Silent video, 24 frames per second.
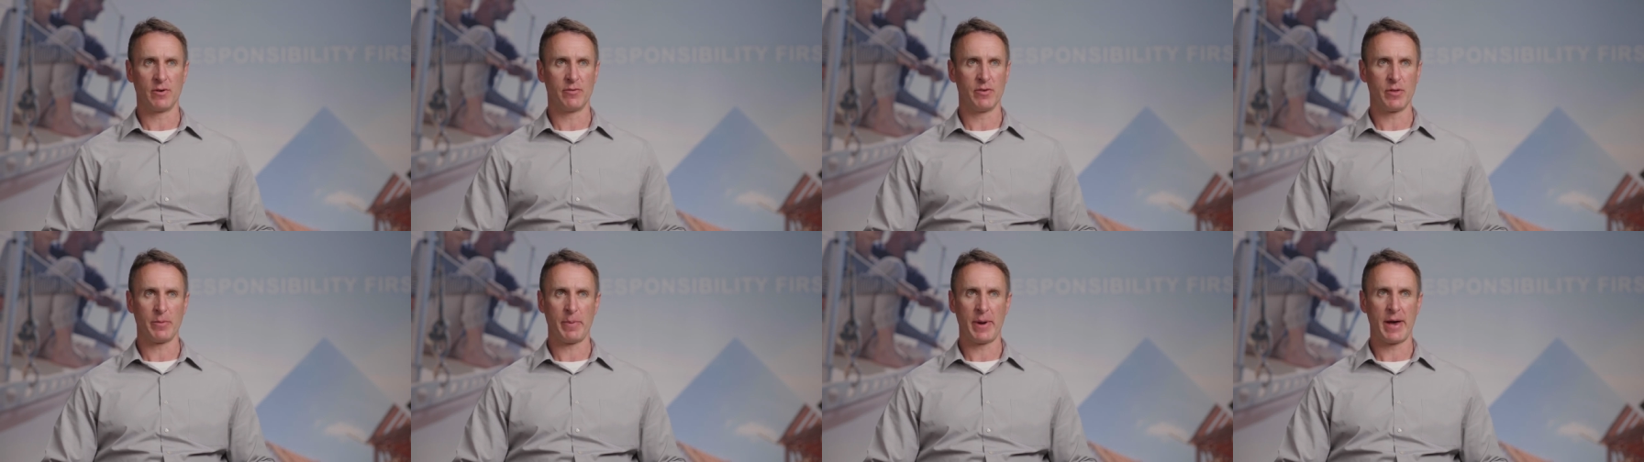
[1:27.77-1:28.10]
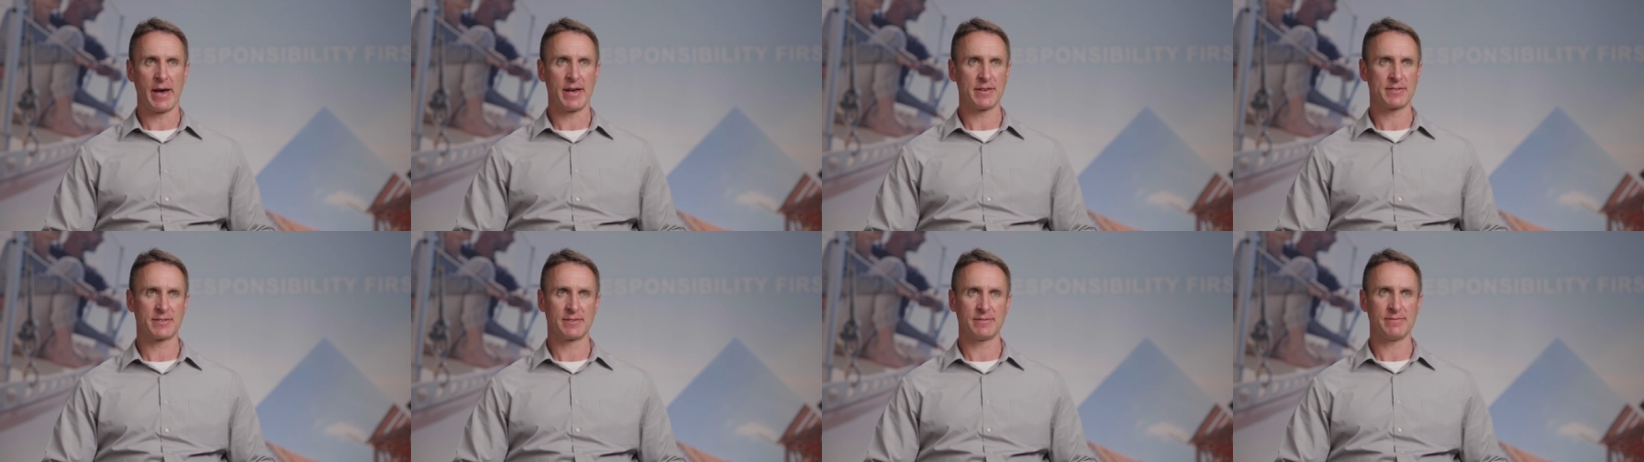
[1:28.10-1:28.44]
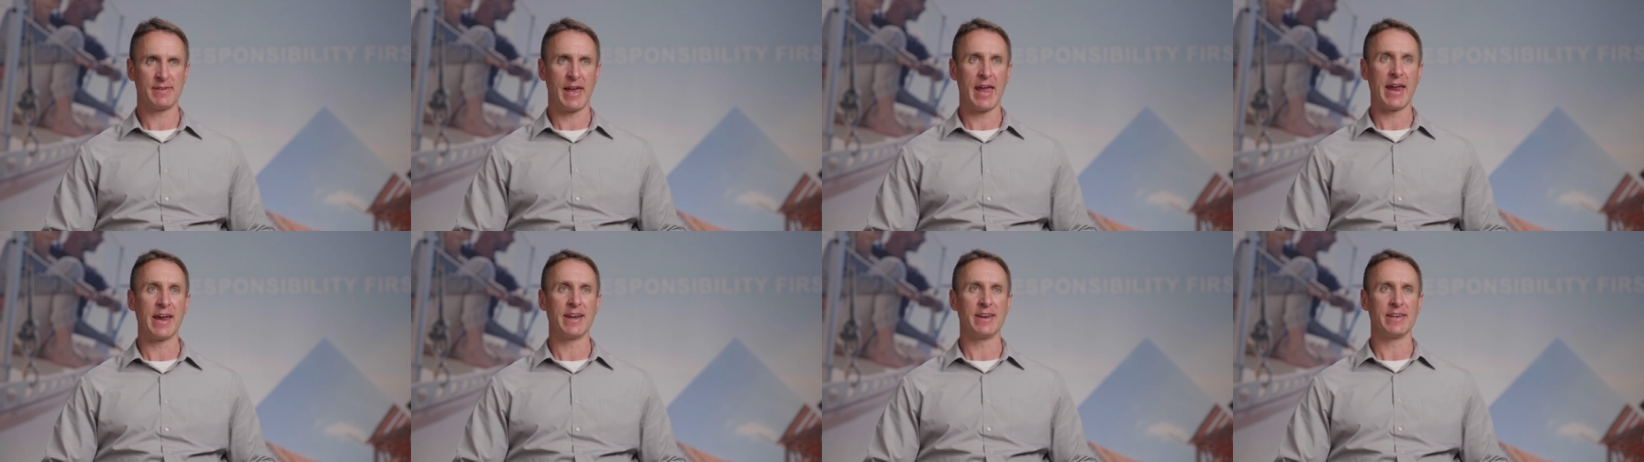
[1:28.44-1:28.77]
over the past
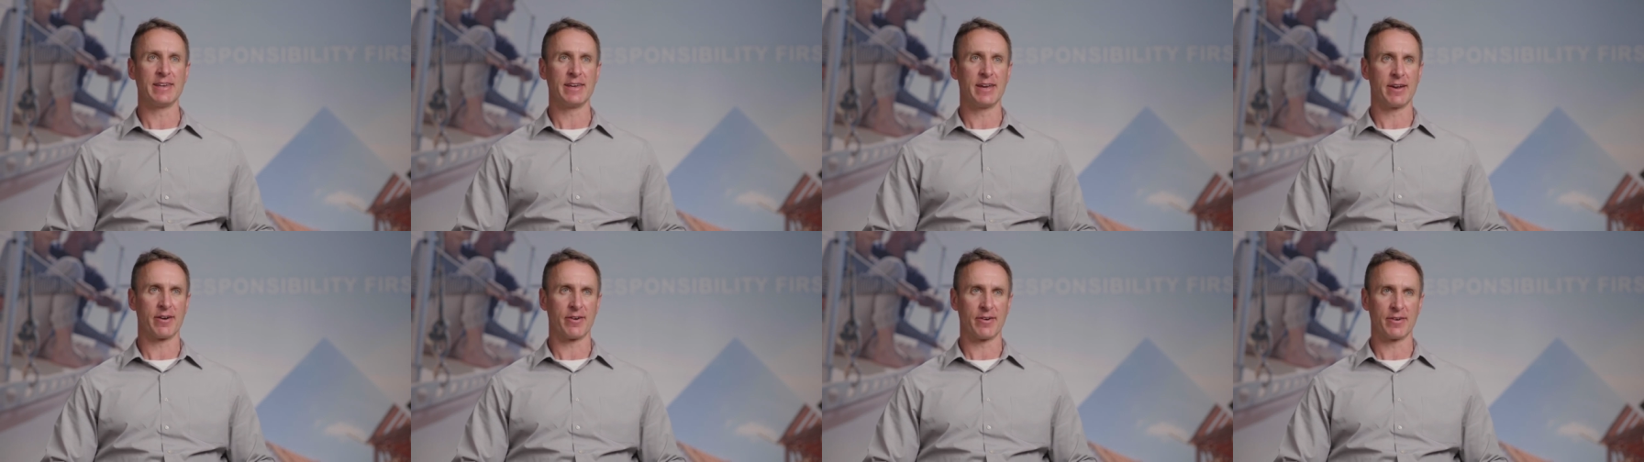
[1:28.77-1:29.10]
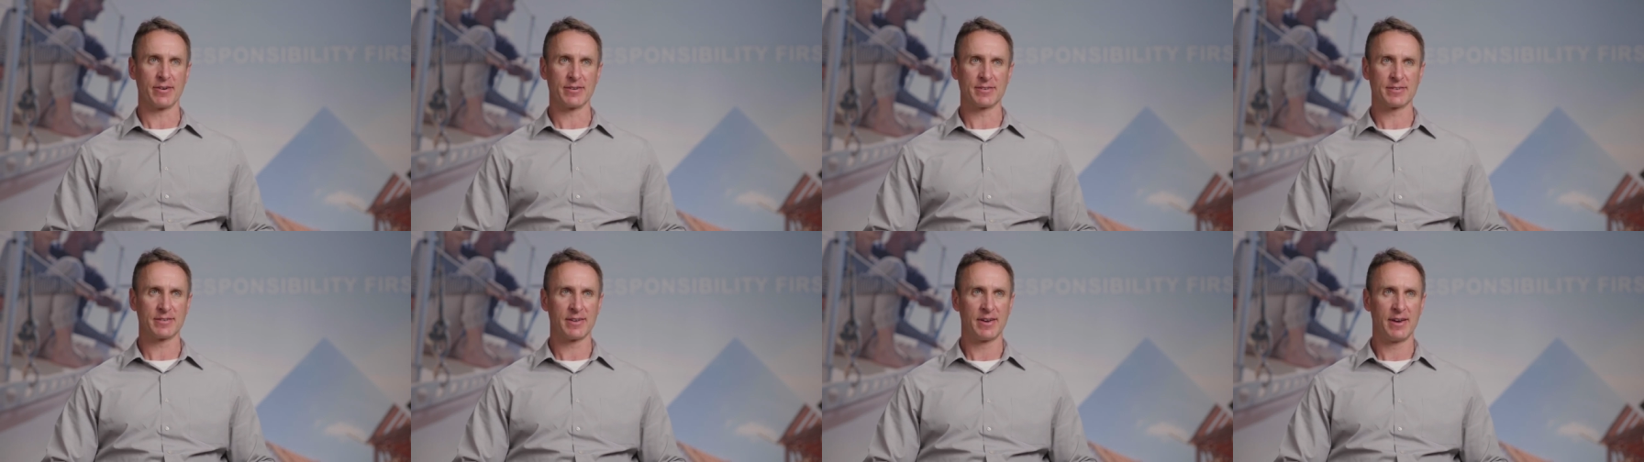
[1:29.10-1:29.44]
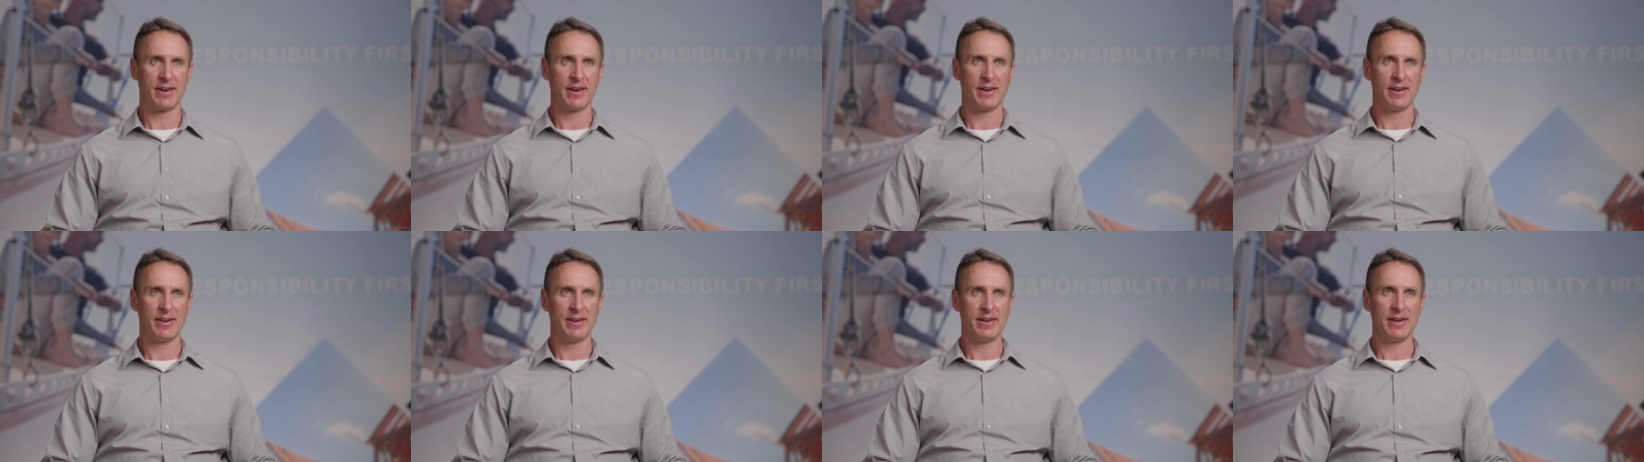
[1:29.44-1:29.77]
80 years,
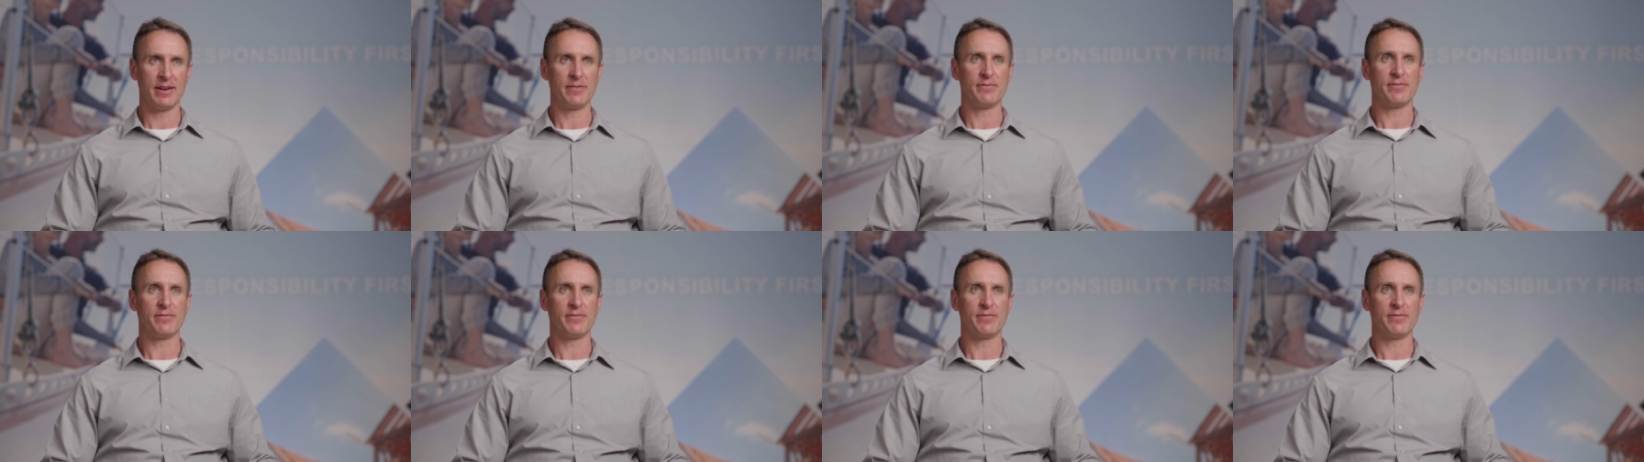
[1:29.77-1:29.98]
it